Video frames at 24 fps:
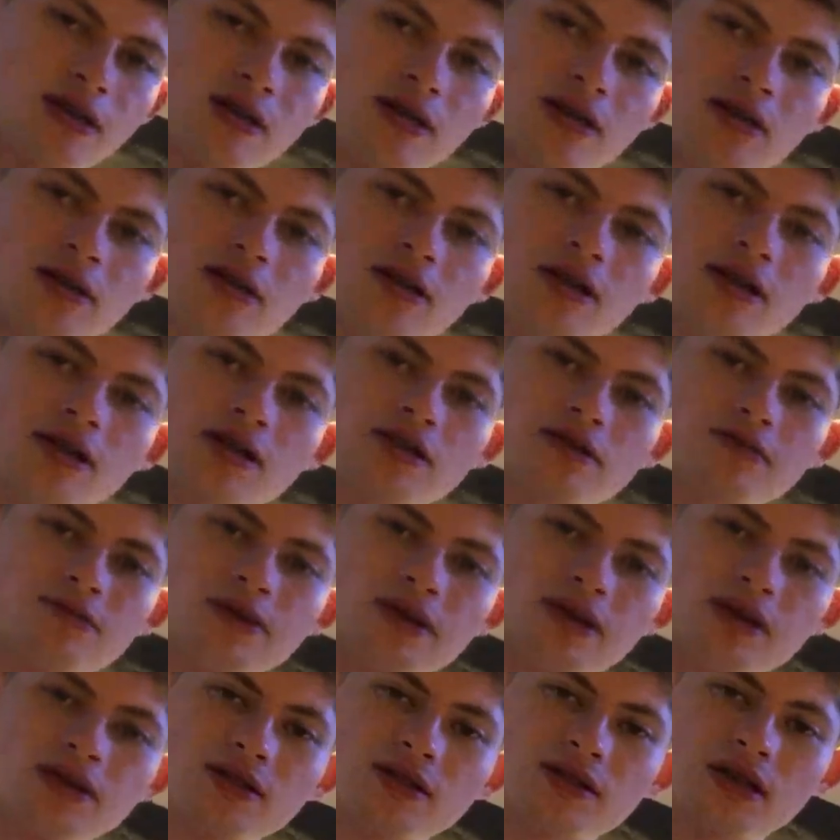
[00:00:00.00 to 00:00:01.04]
next
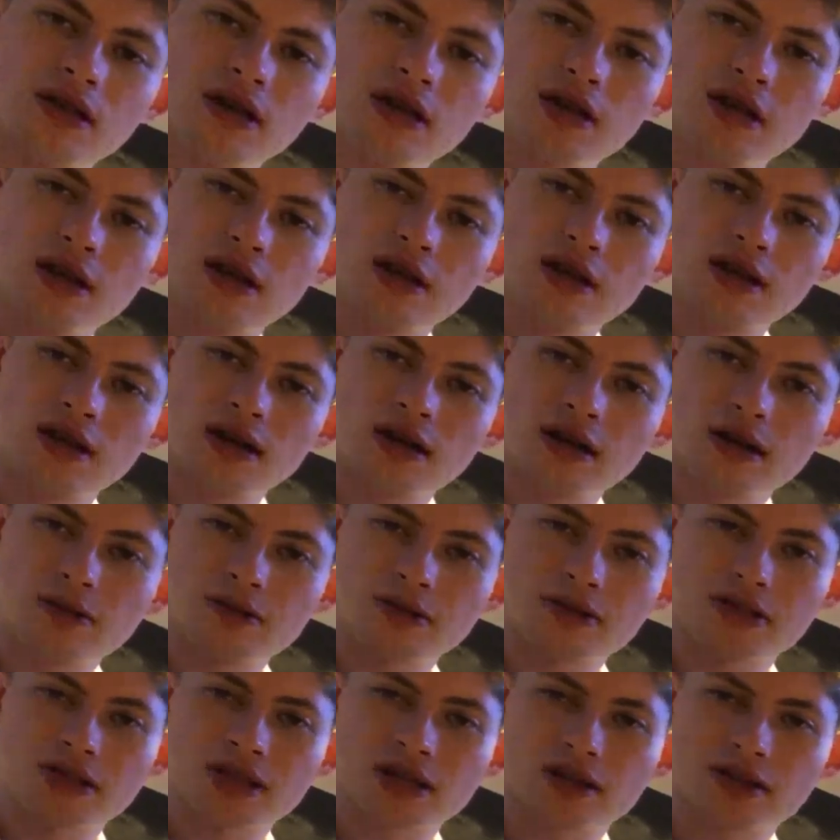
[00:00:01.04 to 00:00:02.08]
piece?
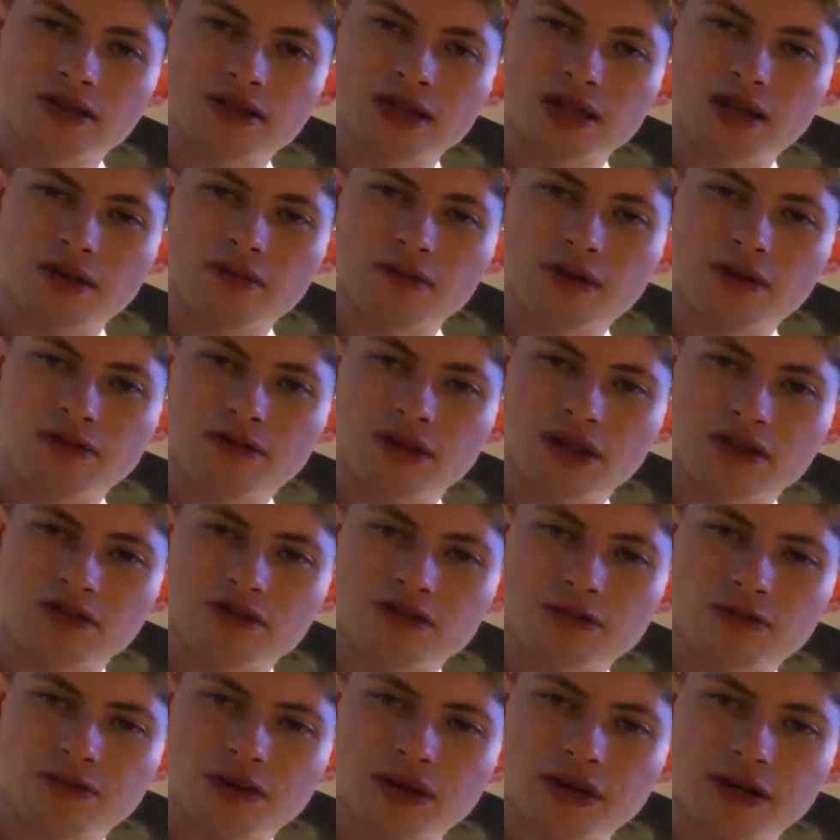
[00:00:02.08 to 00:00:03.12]
What's saying? Same with the
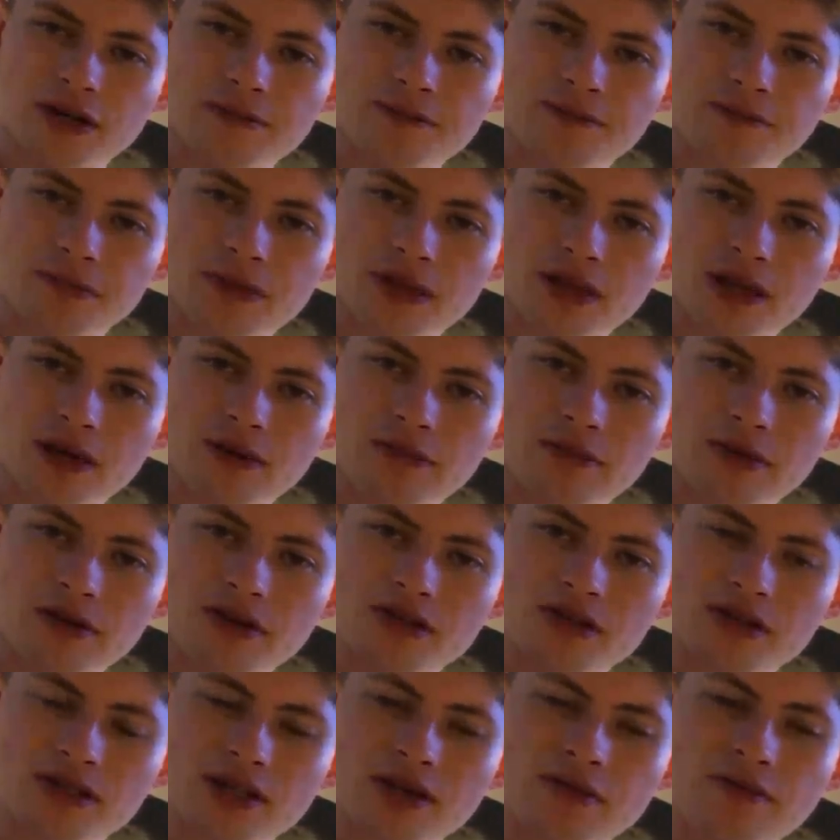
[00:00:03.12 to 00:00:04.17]
Astral Bear and
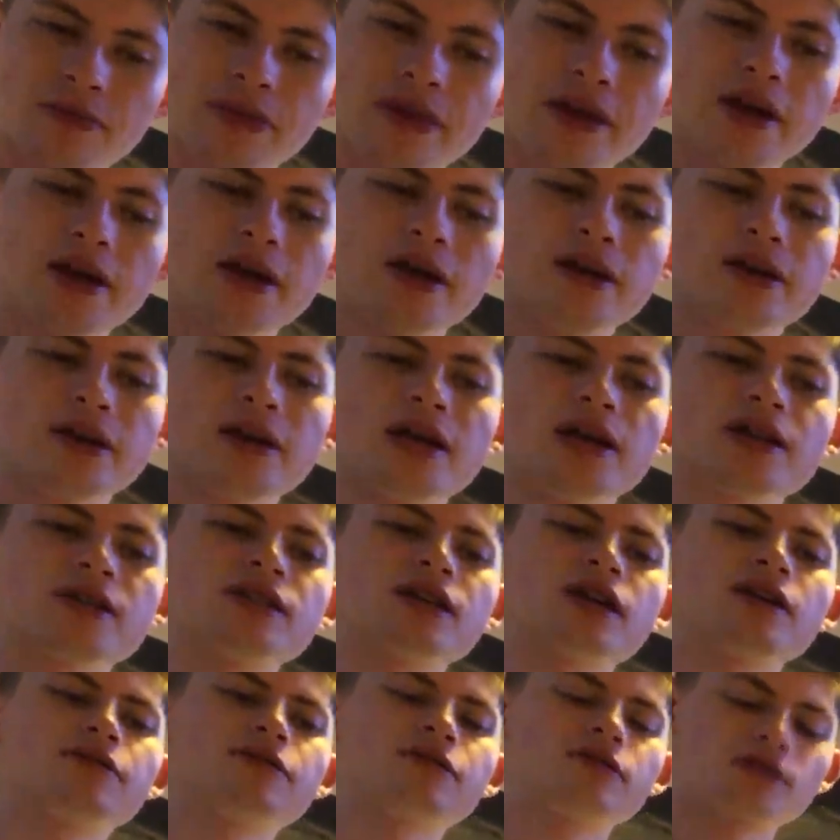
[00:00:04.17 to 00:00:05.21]
Mesa 7. Yeah, the
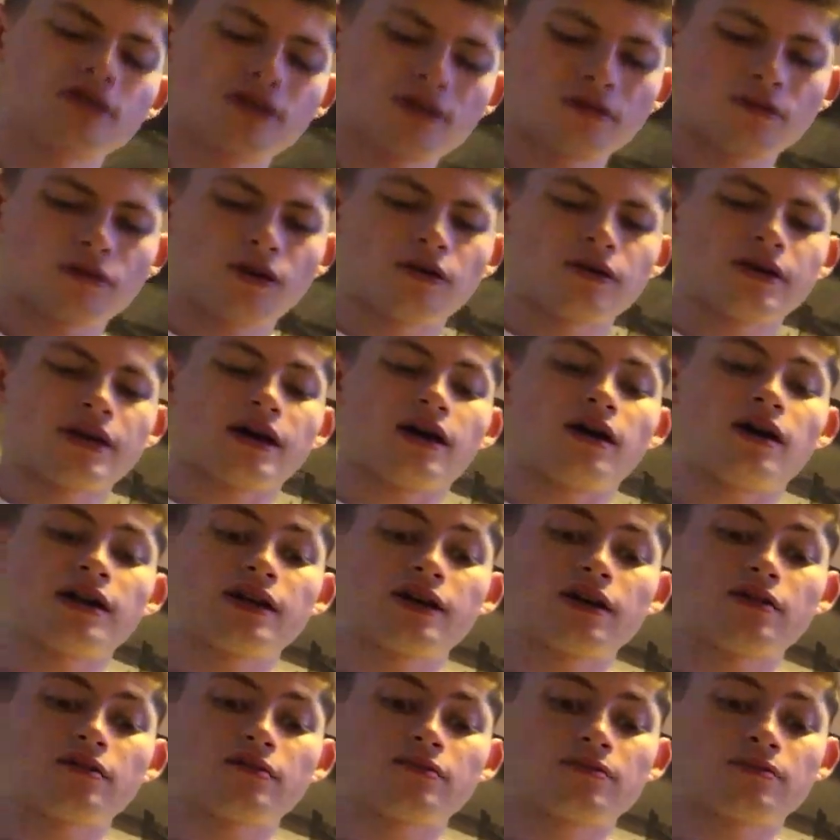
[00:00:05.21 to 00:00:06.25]
Seraphon. Well, yeah, I
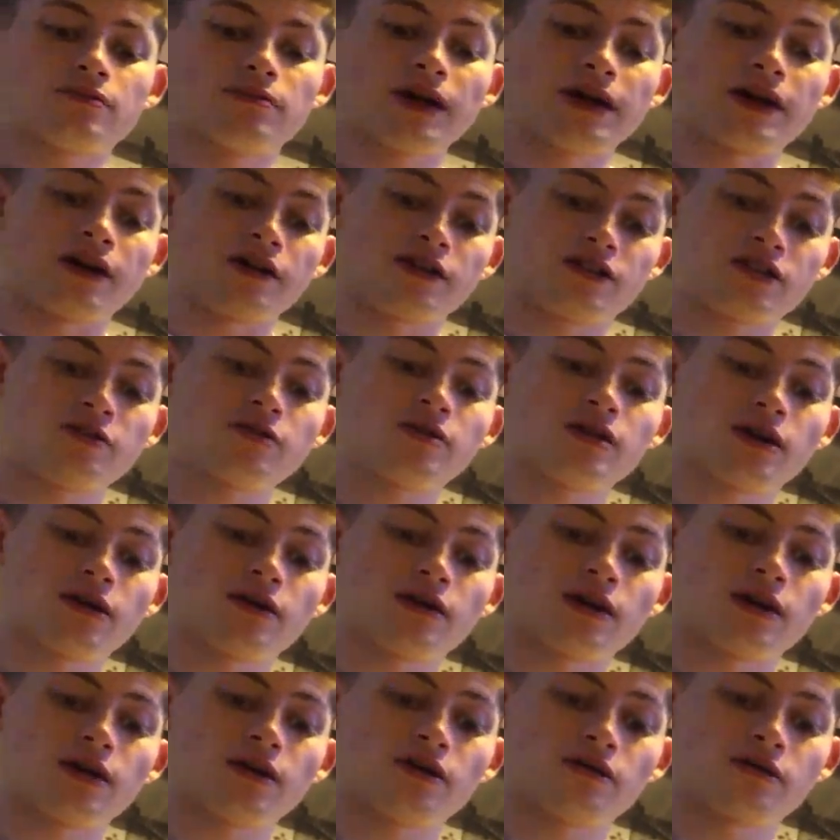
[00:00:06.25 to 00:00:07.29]
know, mate. I do know
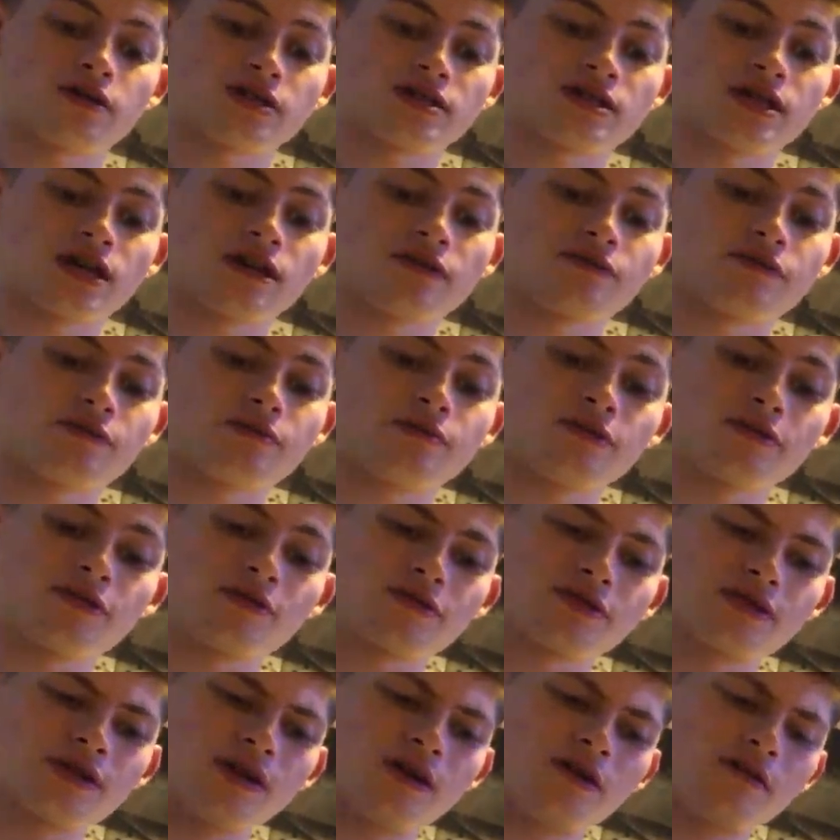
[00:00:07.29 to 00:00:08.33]
that a lot of the Seraphon
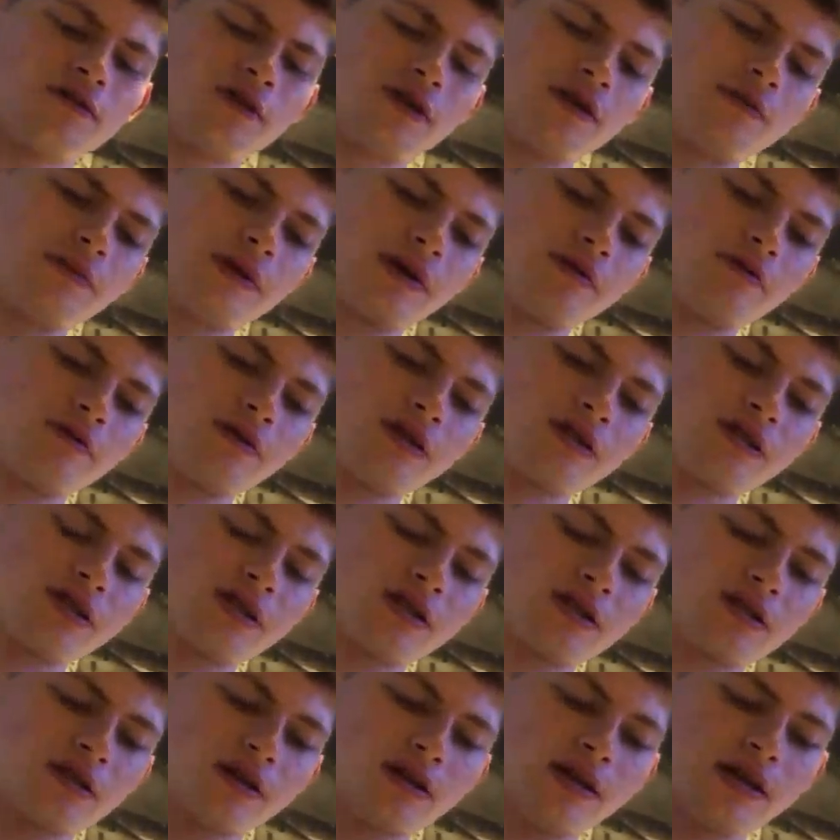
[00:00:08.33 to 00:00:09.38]
models are a
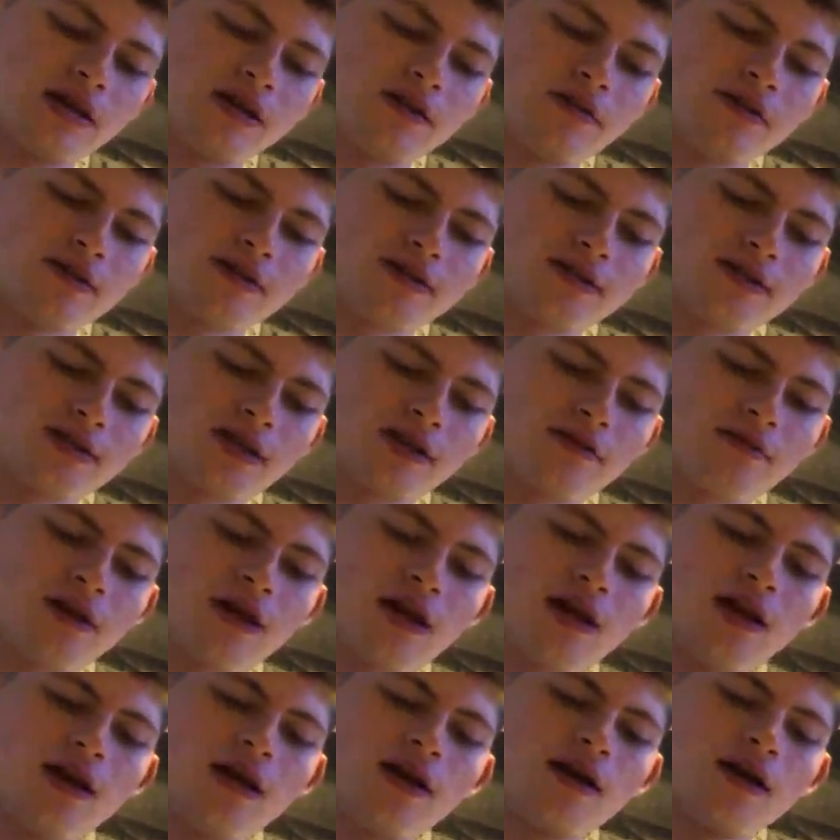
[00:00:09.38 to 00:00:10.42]
resin, the heroes and stuff.
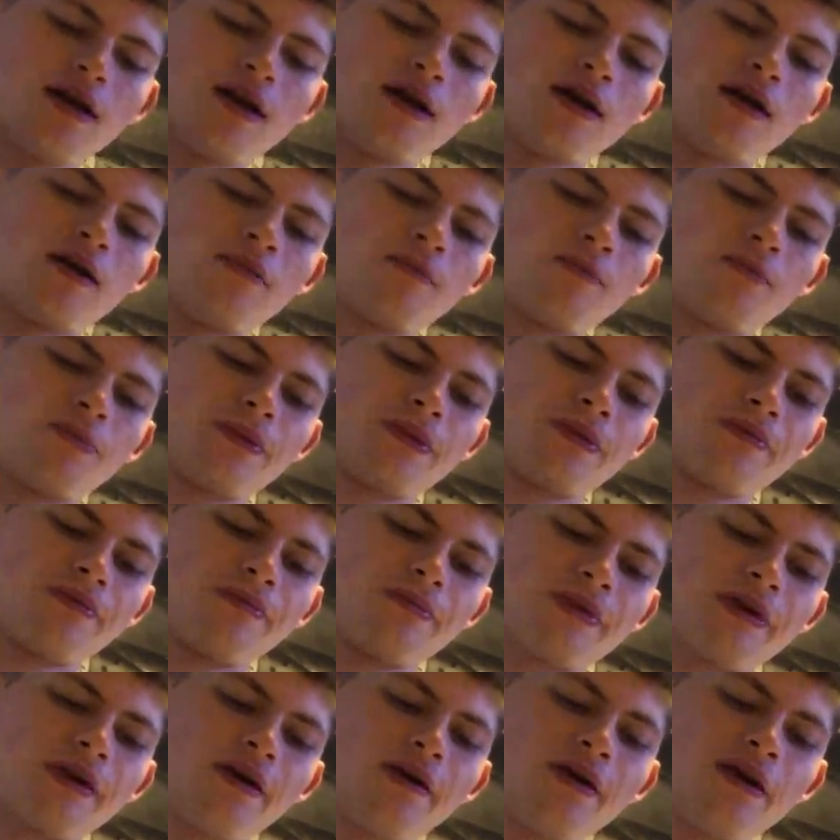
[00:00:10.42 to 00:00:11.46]

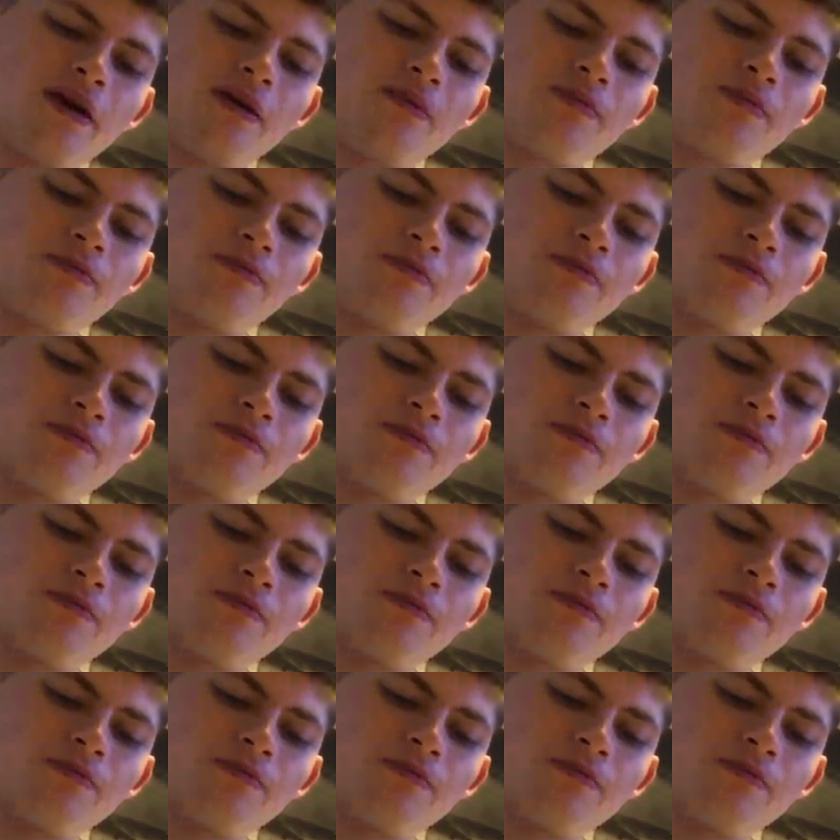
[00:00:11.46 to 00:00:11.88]
The only,